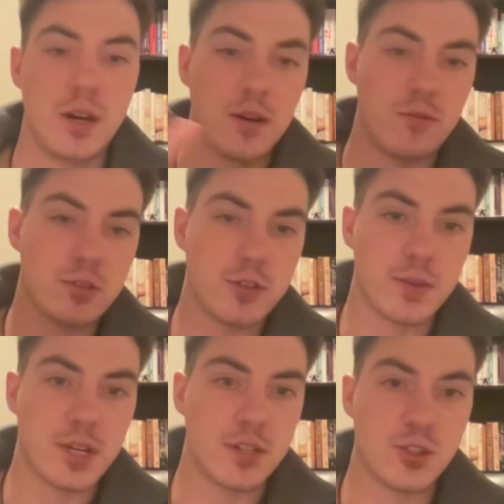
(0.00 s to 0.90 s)
What's up,
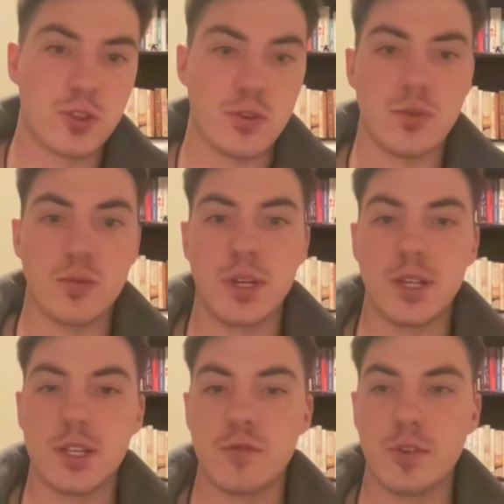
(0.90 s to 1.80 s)
guys? So in
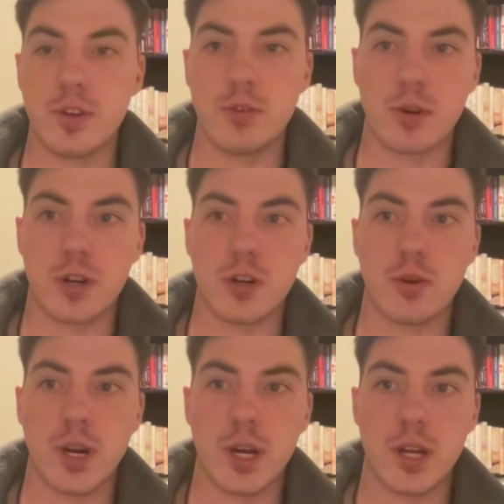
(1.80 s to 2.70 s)
this video we're going to go
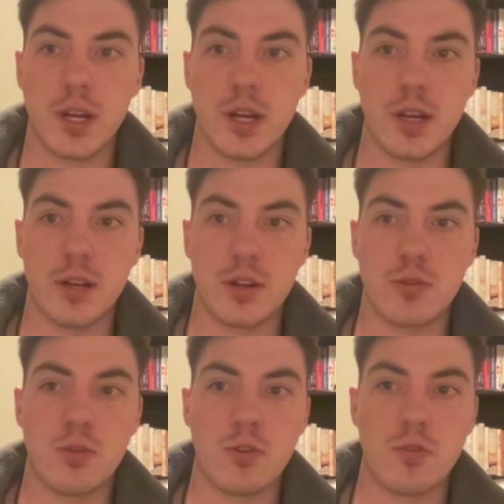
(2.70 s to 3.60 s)
ahead and
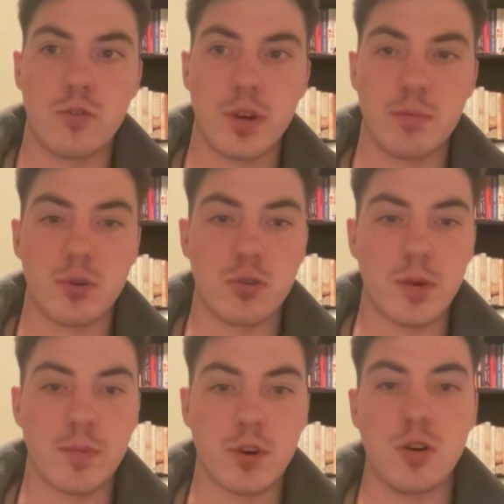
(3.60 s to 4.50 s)
go over a
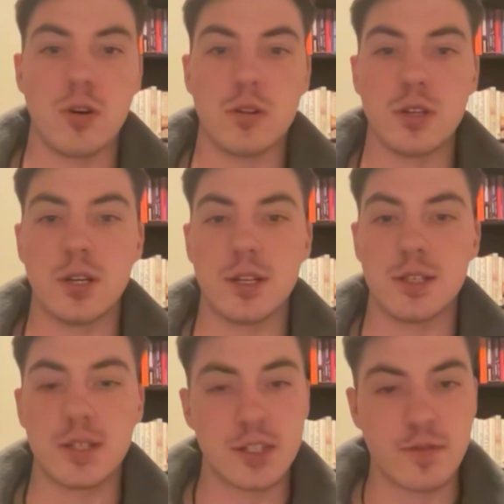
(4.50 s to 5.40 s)
program called
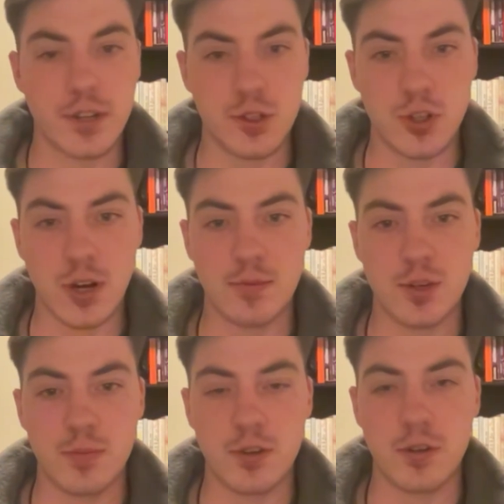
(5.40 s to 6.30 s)
Figure
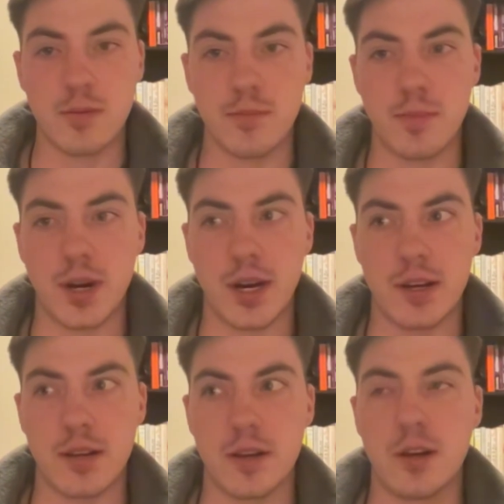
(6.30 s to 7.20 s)
Dropshipper
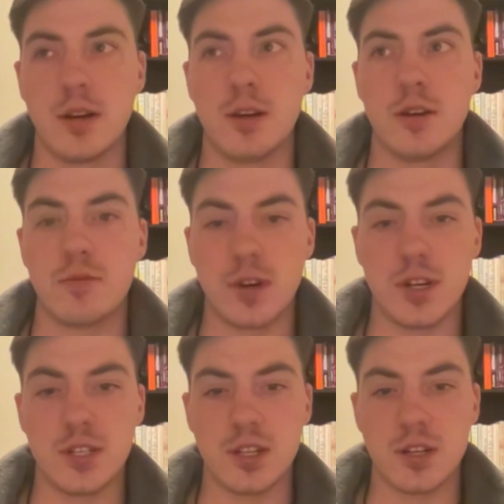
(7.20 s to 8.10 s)
by
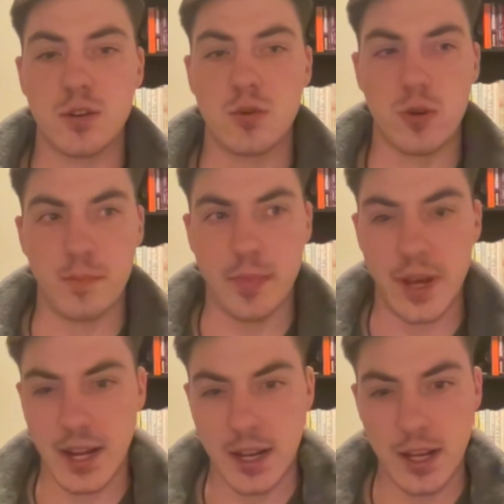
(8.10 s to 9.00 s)
Reza
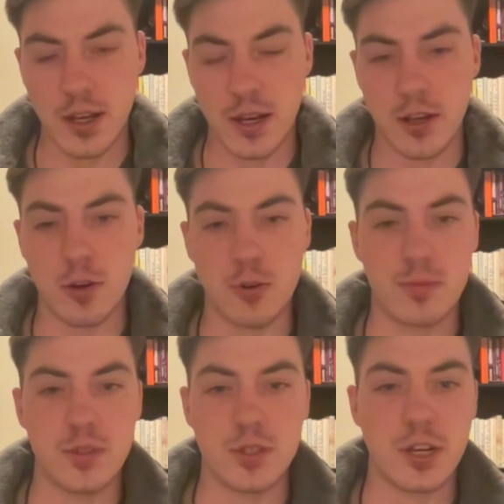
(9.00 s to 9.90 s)
Qorbanie, I hope
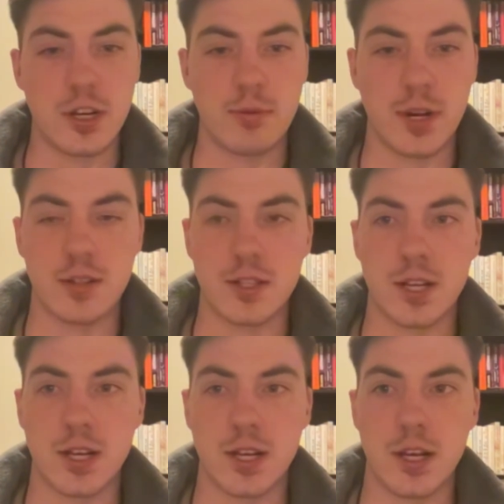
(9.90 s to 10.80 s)
is how you pronounce that
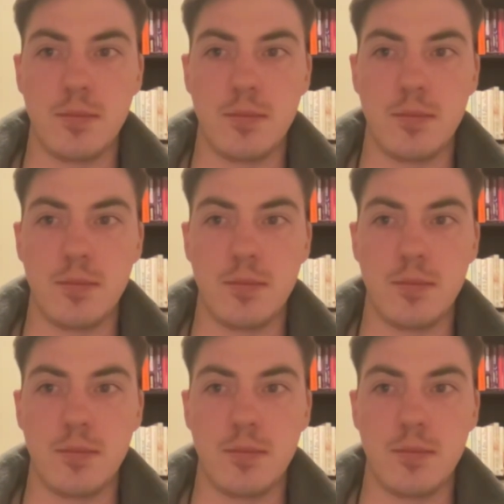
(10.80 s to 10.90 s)
name.